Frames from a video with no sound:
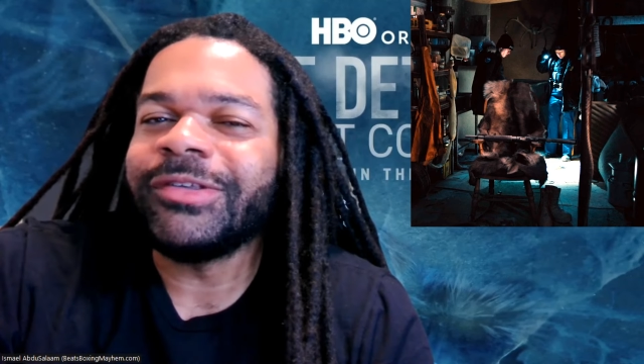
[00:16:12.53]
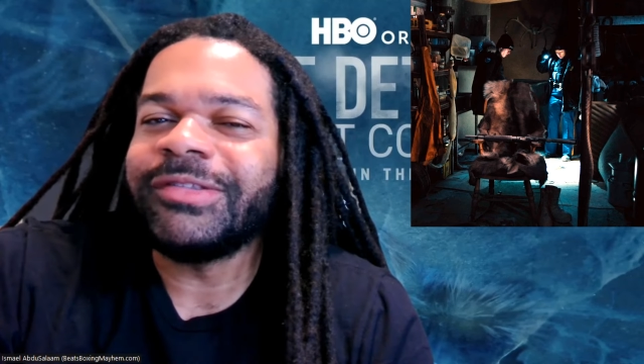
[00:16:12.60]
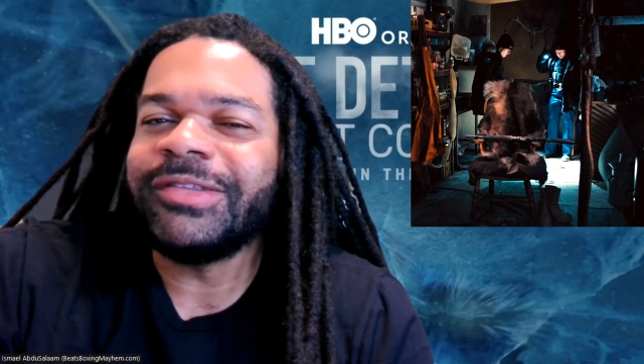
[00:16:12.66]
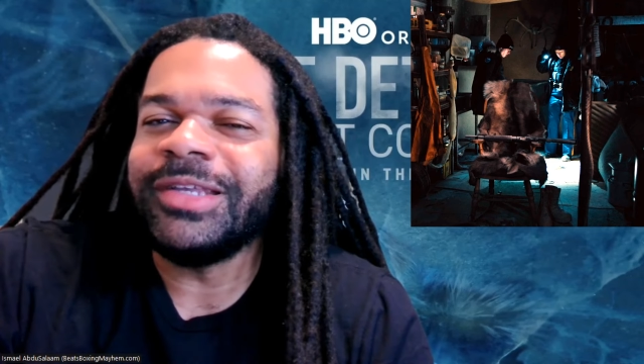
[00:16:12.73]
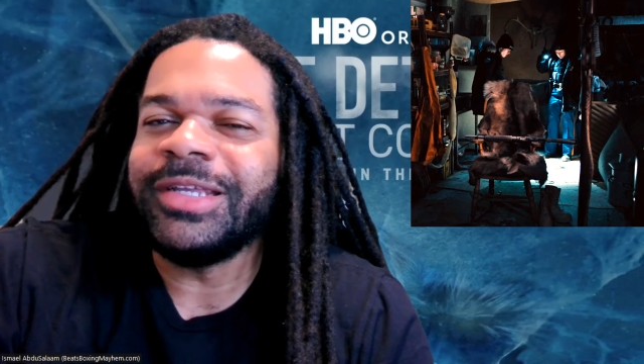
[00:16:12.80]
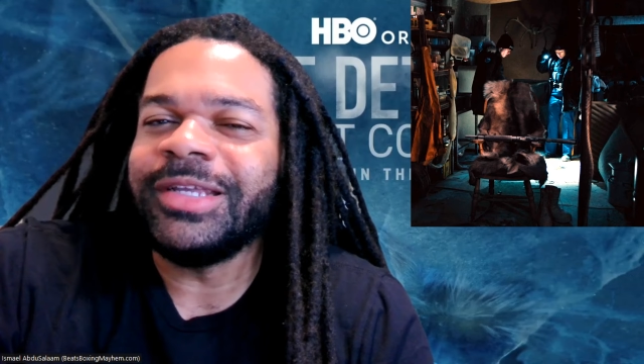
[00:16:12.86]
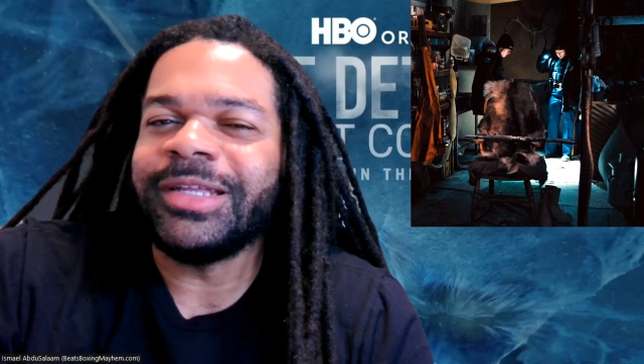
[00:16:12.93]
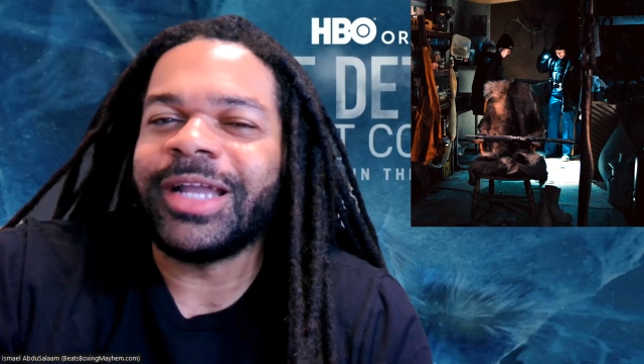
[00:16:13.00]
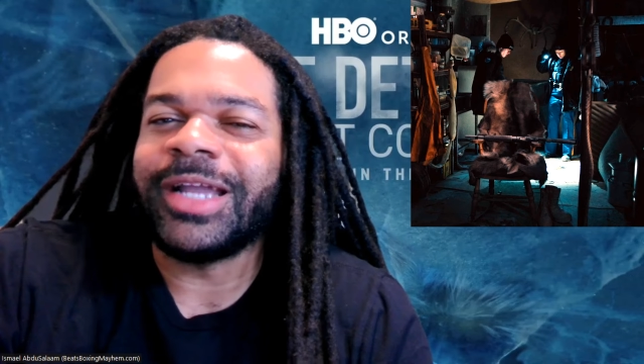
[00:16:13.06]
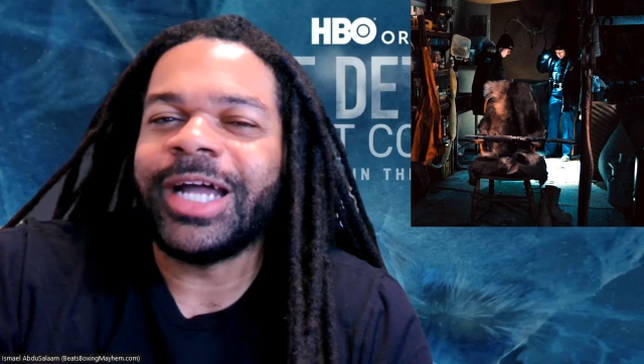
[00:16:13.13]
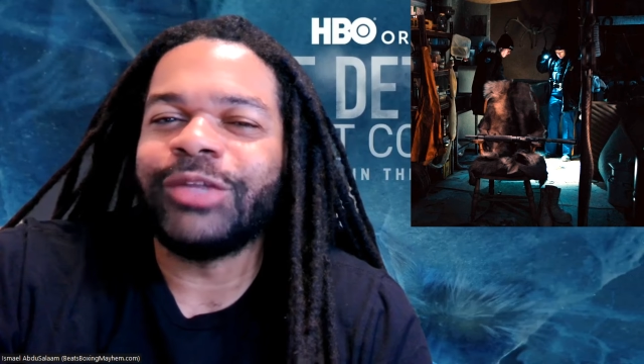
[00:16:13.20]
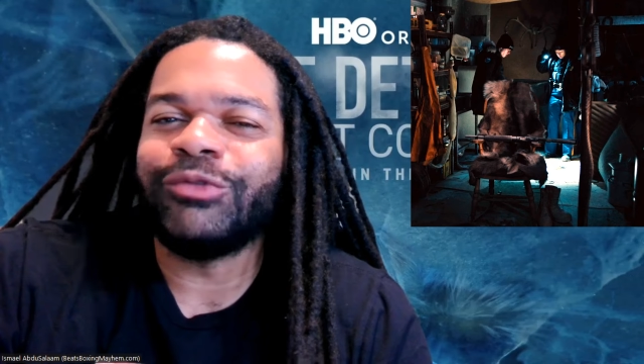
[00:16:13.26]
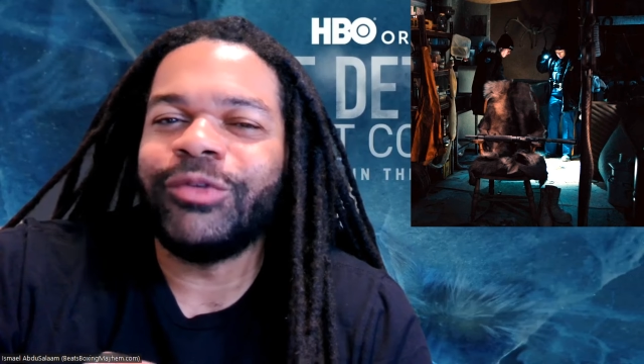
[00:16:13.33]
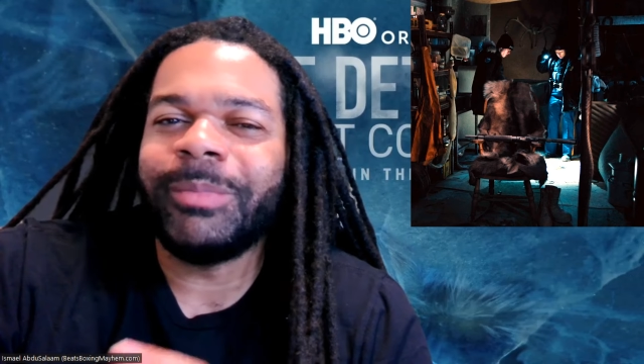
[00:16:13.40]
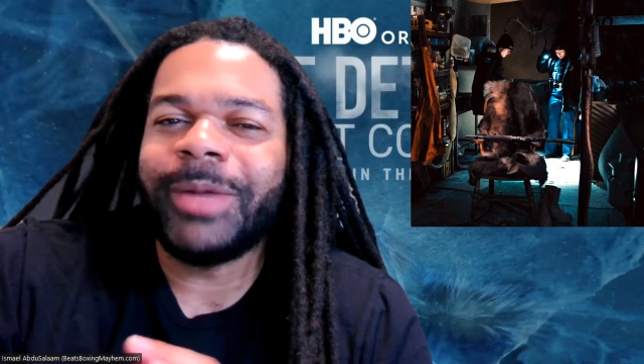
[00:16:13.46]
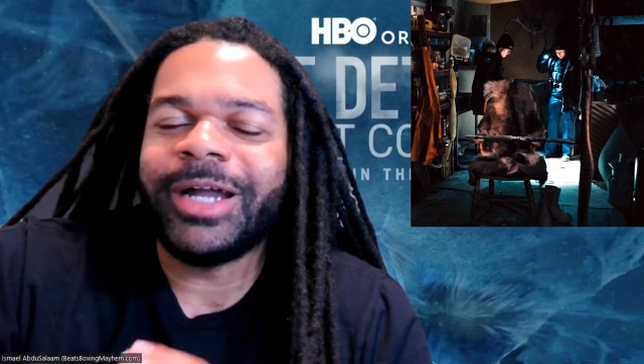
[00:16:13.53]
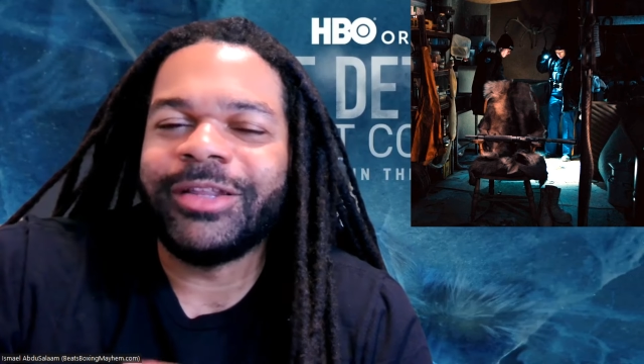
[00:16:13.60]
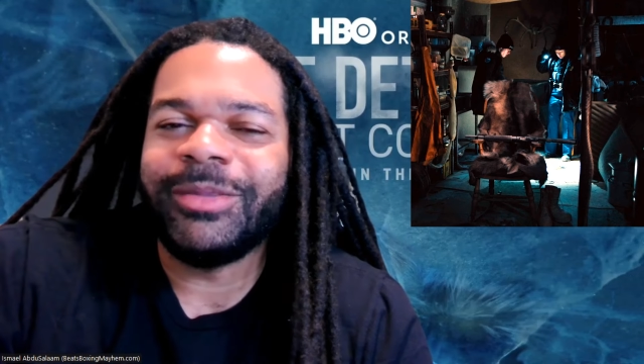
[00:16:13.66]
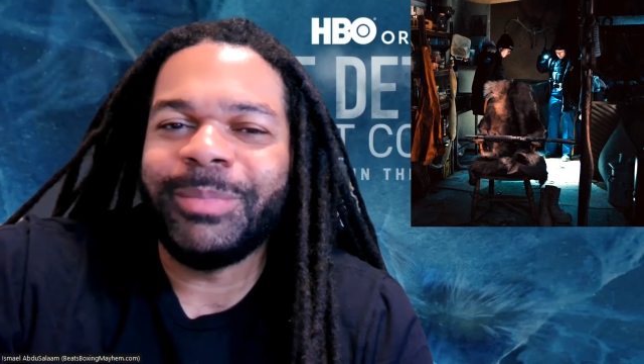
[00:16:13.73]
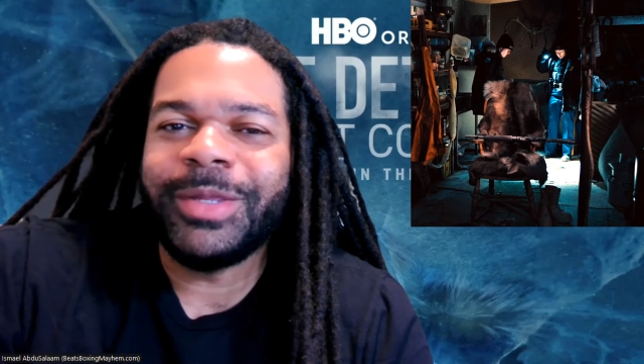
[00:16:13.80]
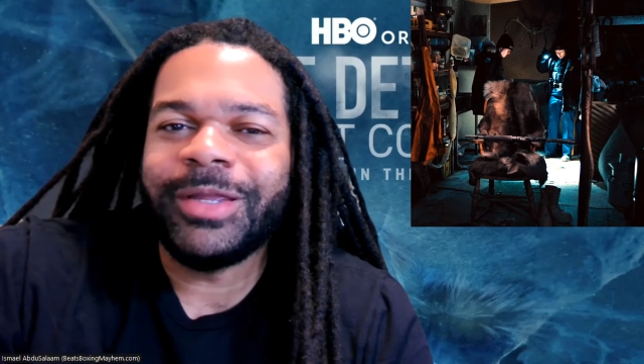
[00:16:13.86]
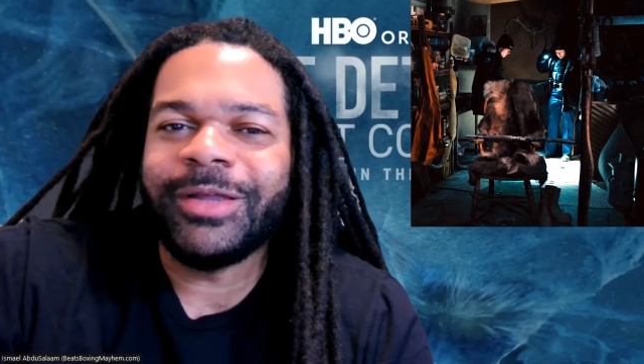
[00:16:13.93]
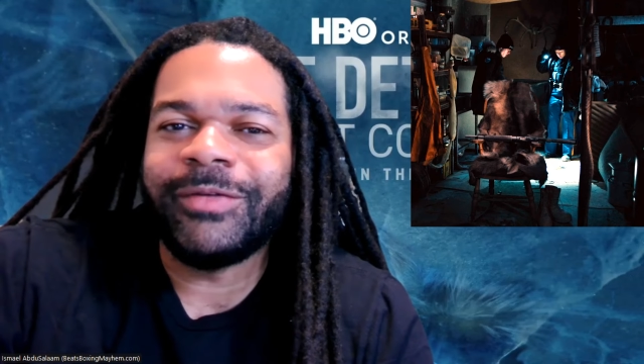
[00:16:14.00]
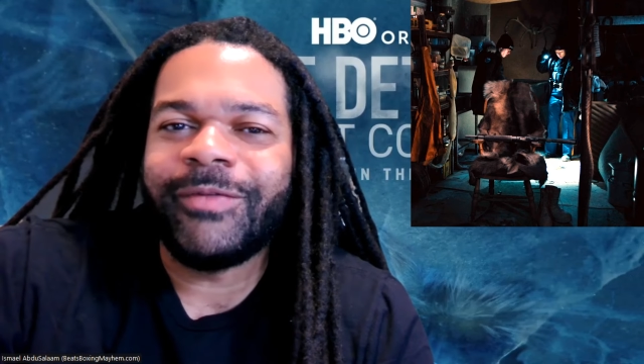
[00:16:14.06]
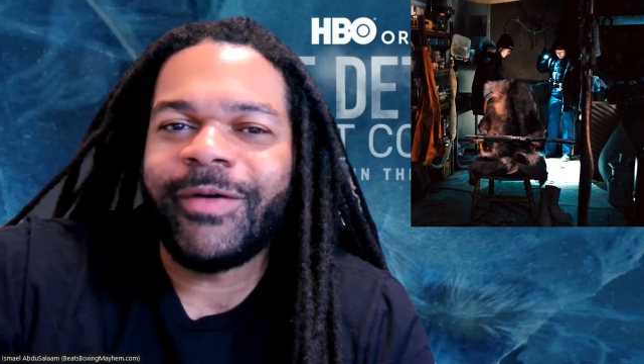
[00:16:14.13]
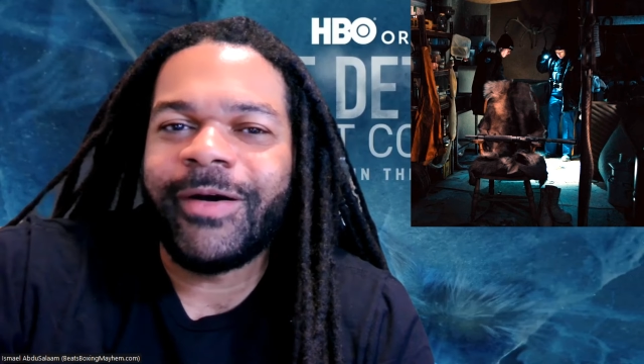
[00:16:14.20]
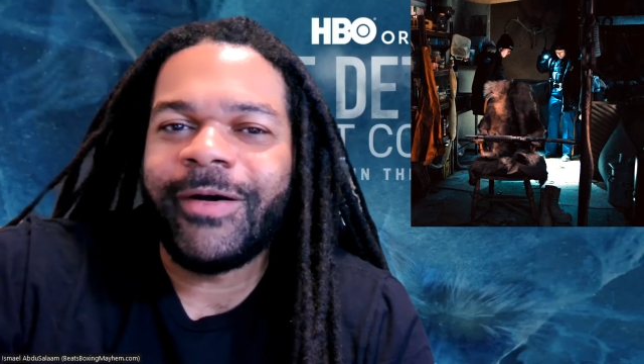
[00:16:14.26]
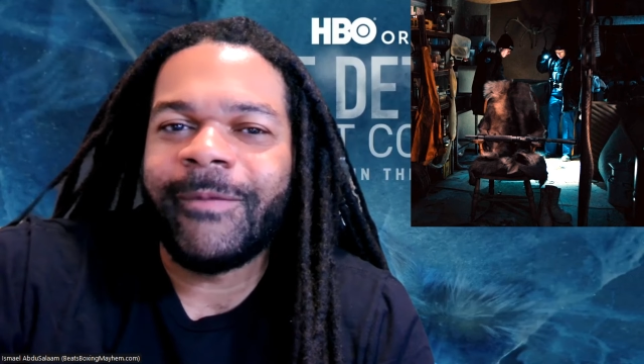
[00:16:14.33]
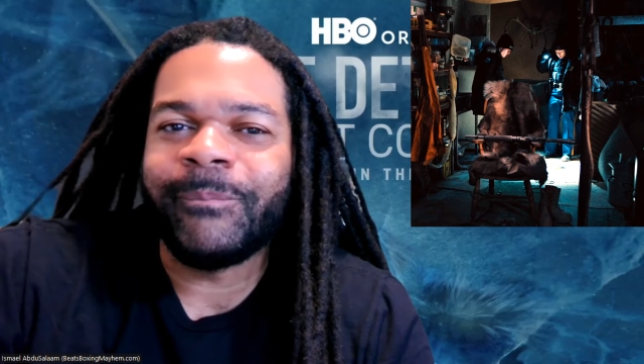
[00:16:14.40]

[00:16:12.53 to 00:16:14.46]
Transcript: scene. It kind of reminded me of